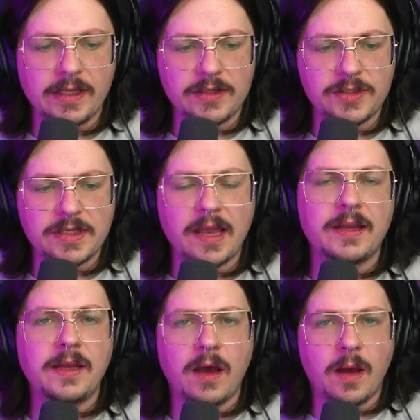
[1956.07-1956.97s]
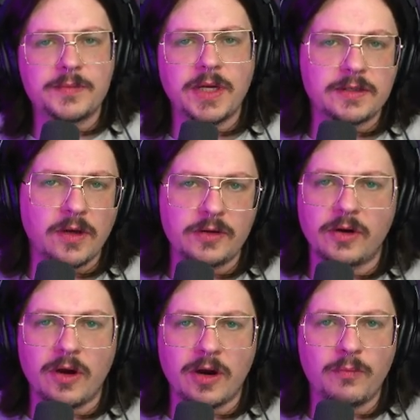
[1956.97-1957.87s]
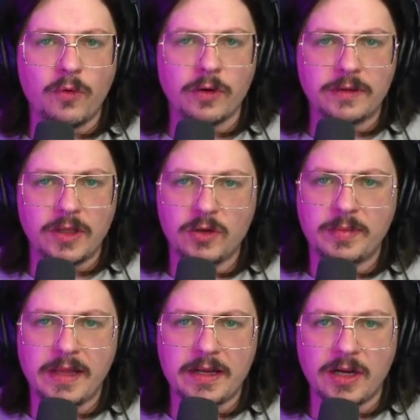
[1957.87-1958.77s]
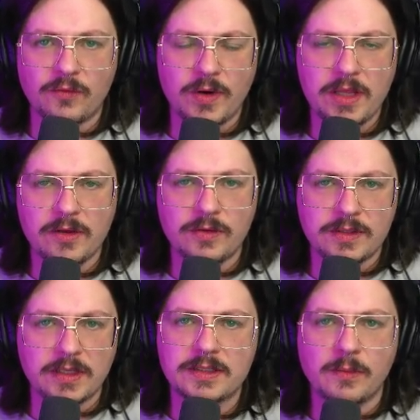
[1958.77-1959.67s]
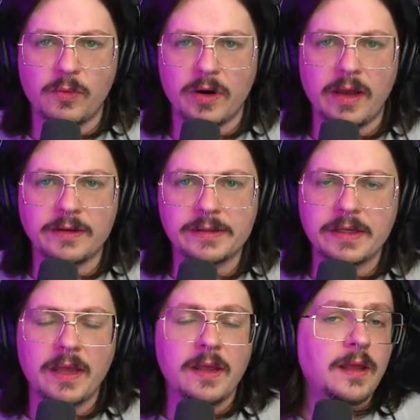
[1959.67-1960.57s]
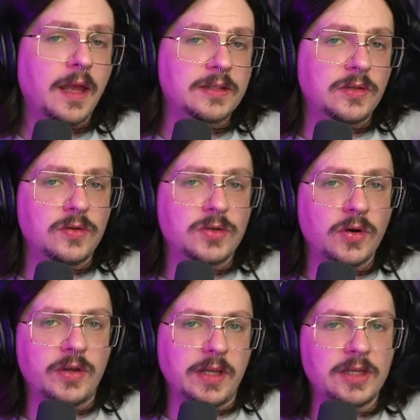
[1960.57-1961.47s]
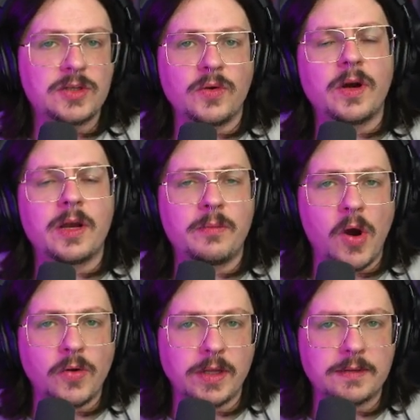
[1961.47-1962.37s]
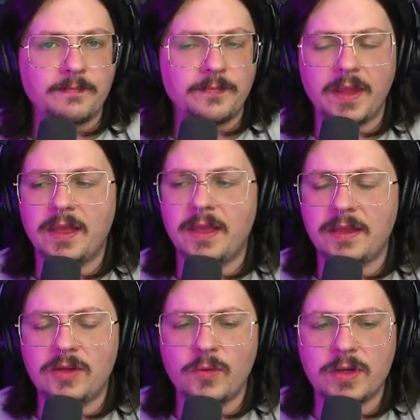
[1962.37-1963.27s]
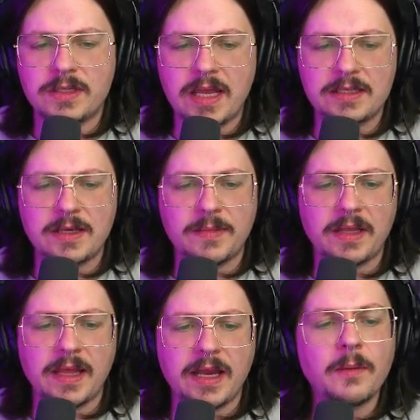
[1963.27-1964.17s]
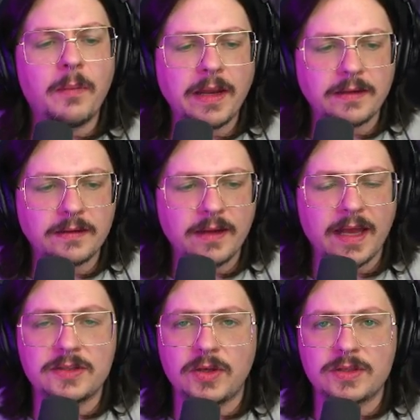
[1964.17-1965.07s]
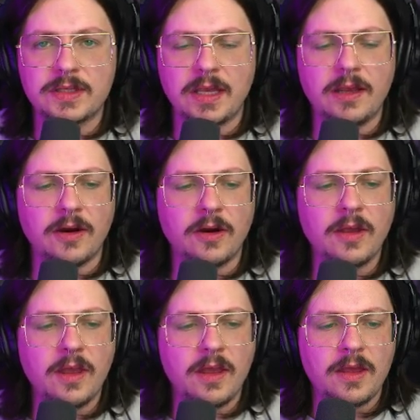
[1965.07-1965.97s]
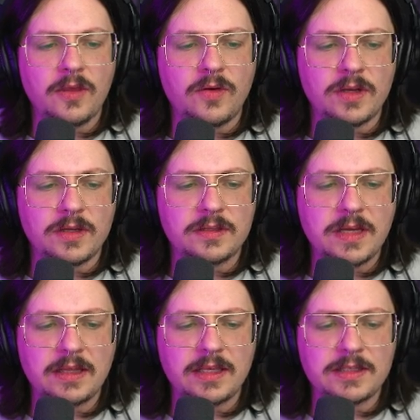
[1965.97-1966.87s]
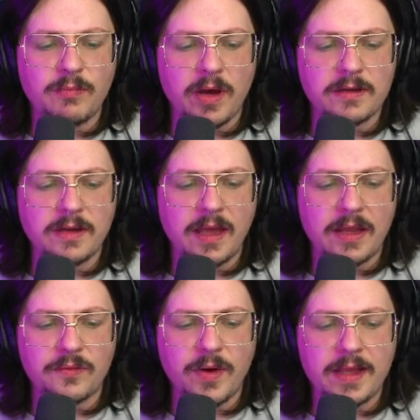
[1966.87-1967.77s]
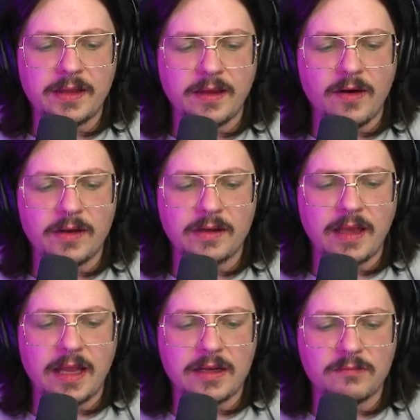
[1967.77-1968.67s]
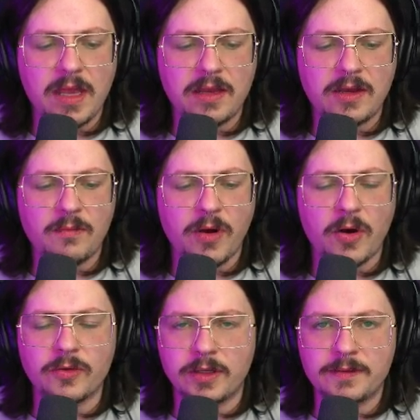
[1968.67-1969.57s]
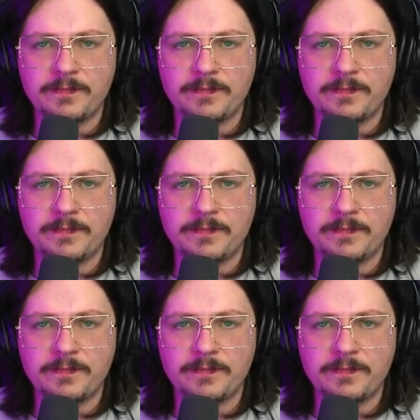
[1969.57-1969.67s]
just any object on your artboard that you plan on reusing somewhere else, and so you turn it into a component. You would take something like a button, as you can see here. You could take this button and right-click on it and make component,